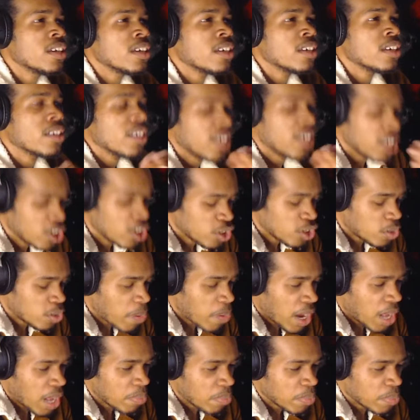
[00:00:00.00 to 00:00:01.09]
Here's the
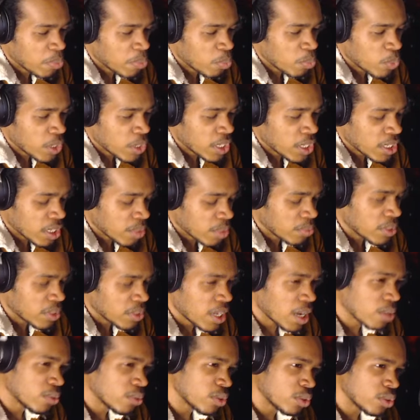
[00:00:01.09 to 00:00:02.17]
problem when it comes
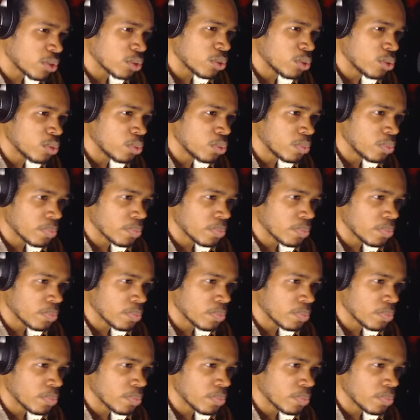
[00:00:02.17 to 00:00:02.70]
down to